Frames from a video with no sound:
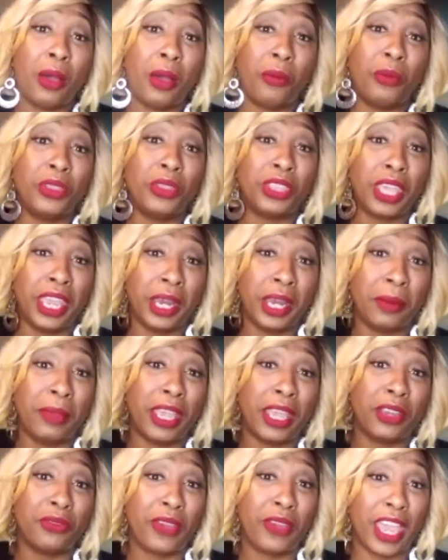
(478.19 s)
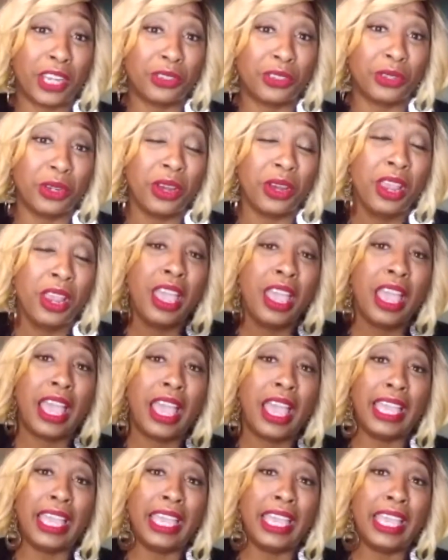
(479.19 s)
with a hair manufacturer
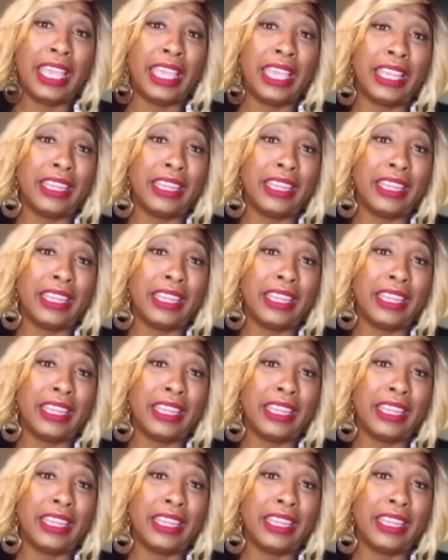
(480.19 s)
and